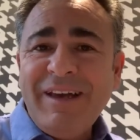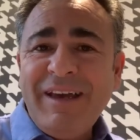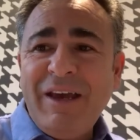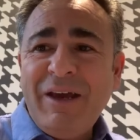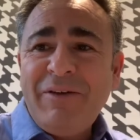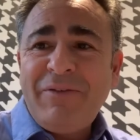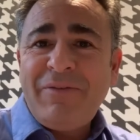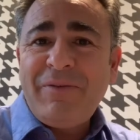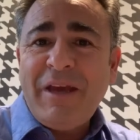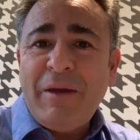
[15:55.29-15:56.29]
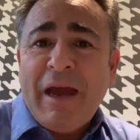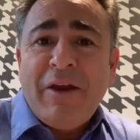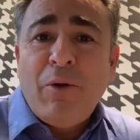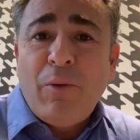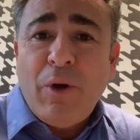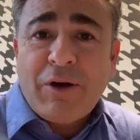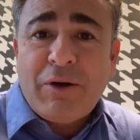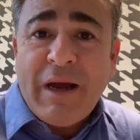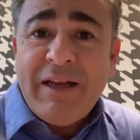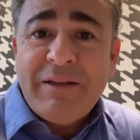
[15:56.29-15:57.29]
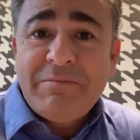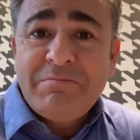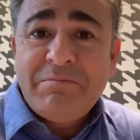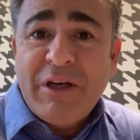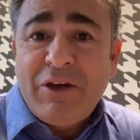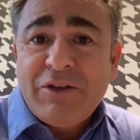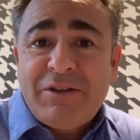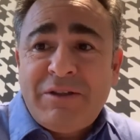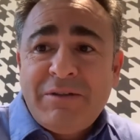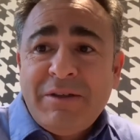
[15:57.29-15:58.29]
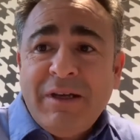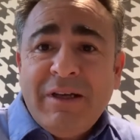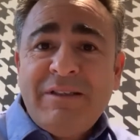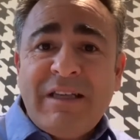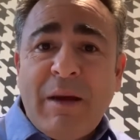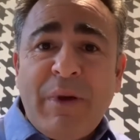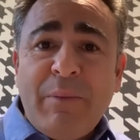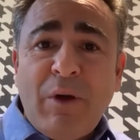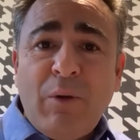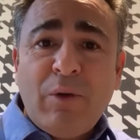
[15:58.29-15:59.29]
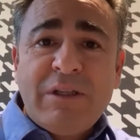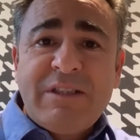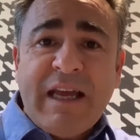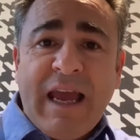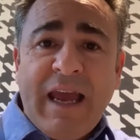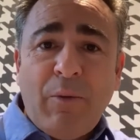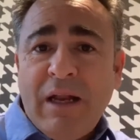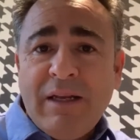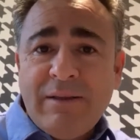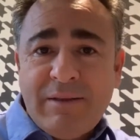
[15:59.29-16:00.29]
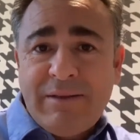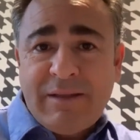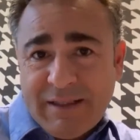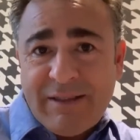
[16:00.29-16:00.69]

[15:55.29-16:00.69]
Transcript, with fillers: if it might not work, right? Because some people would say, well, that's